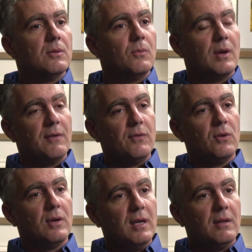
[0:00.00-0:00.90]
whatever
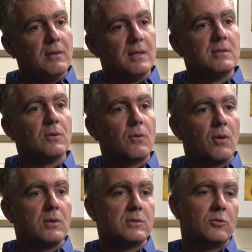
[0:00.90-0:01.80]
you eat needs to
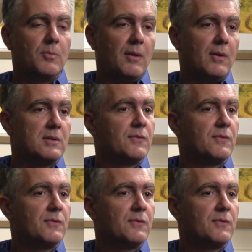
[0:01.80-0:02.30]
cross two barriers,